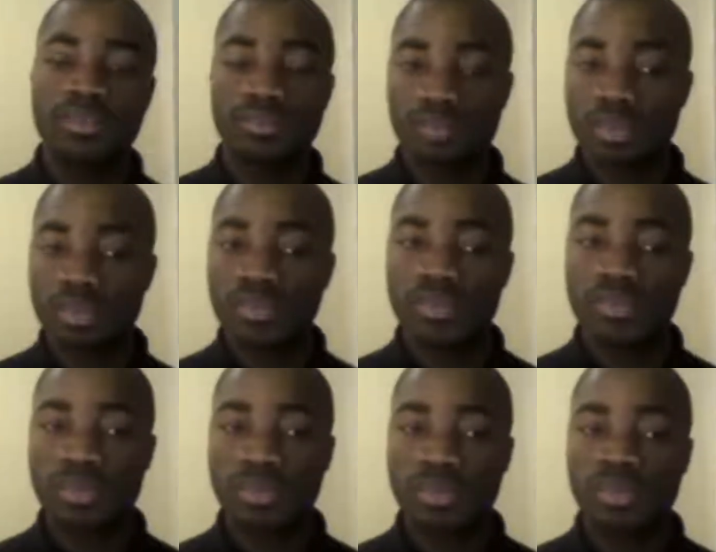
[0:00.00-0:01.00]
both
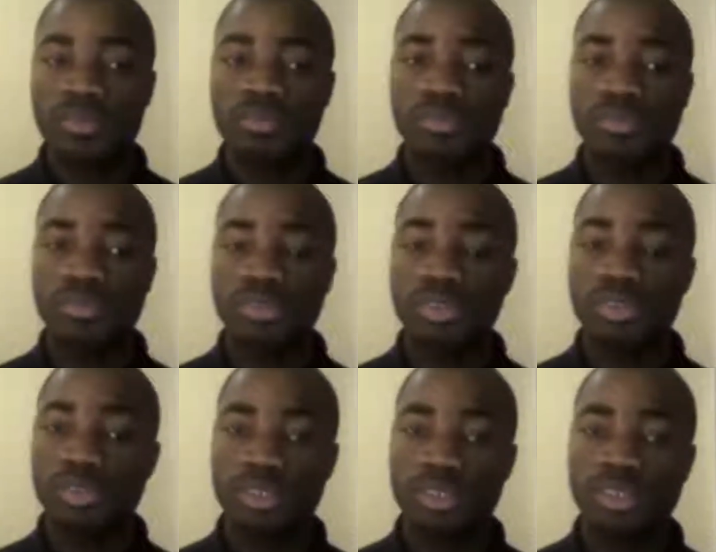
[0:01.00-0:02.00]
from local
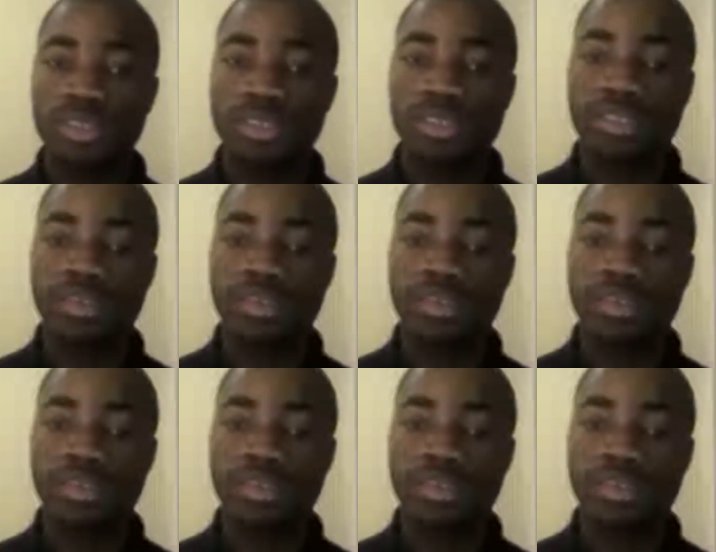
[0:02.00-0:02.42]
resources,